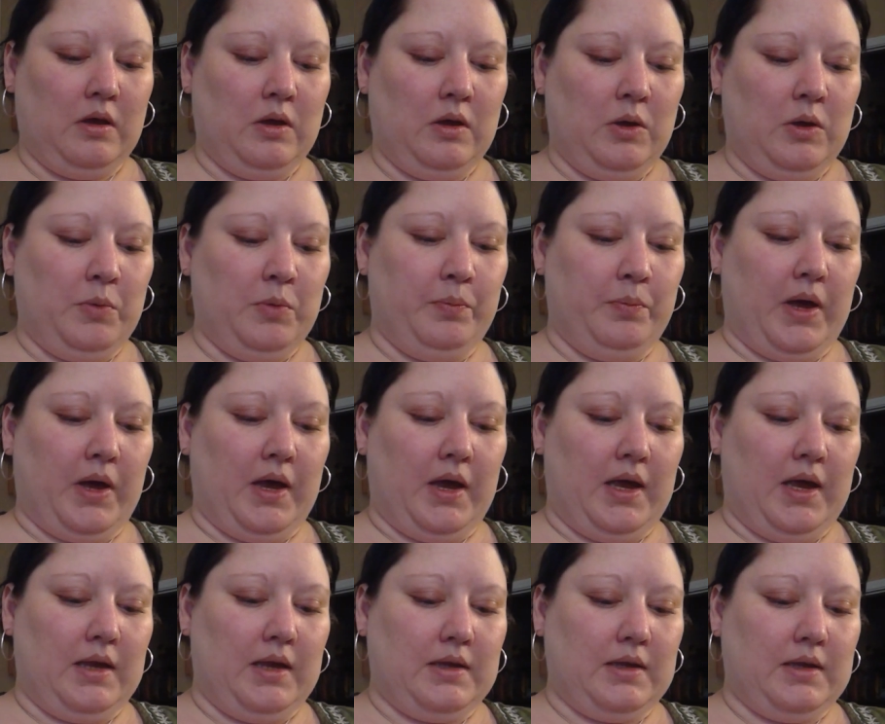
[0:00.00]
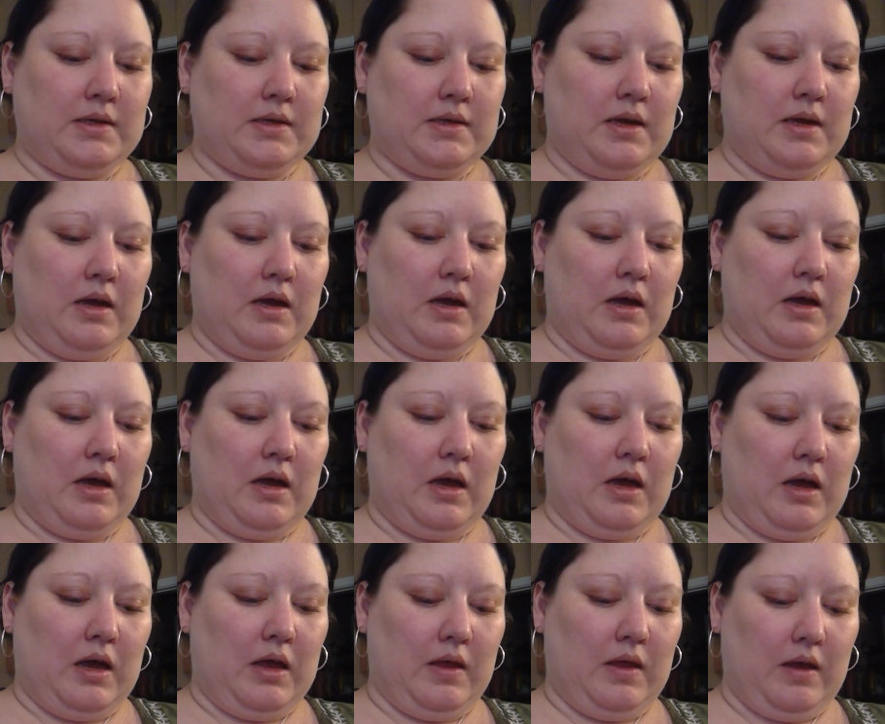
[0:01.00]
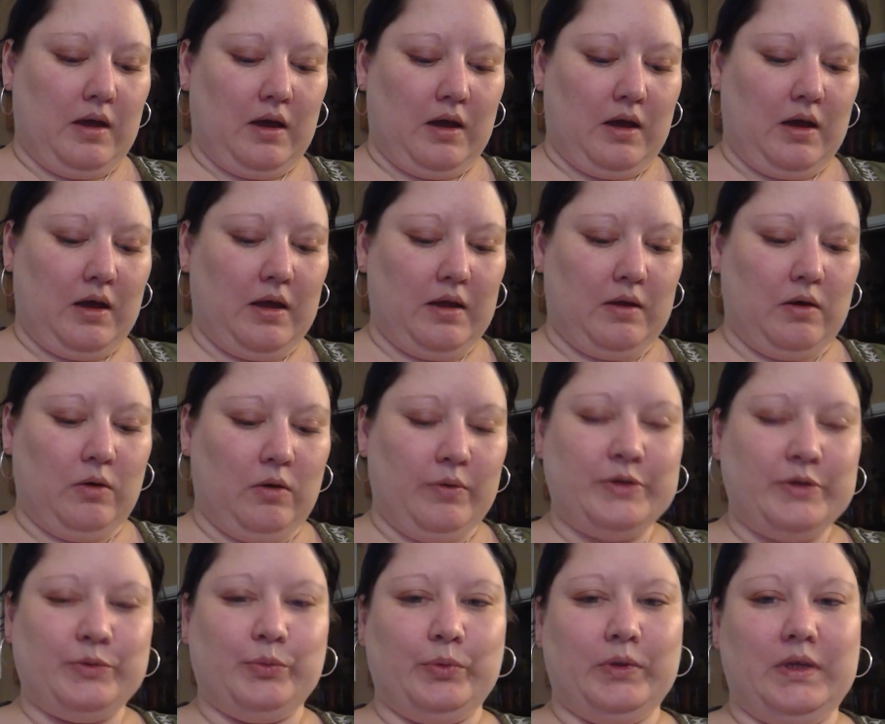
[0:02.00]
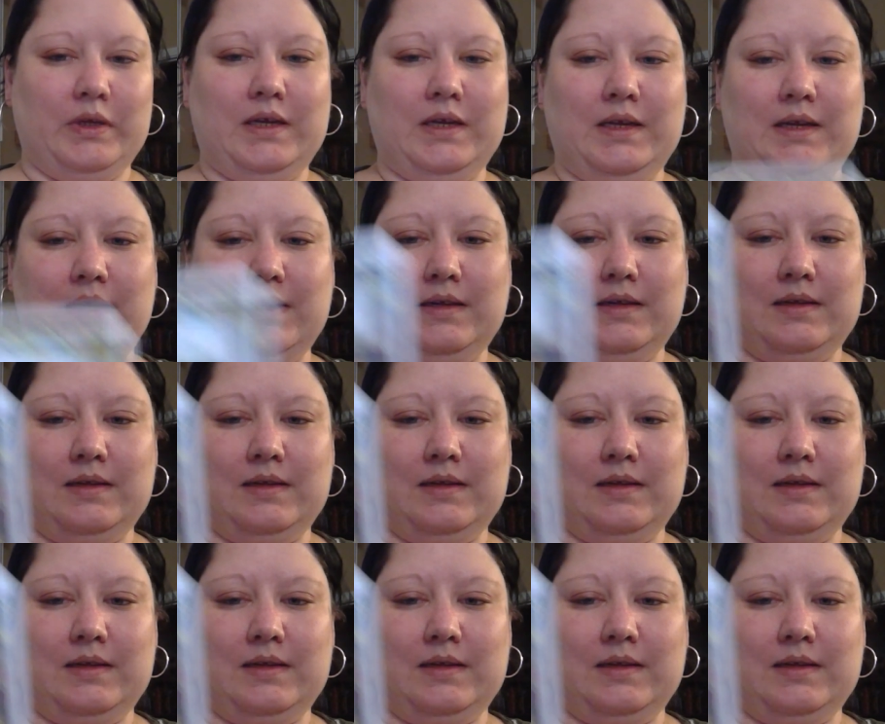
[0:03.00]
but I always really connected this.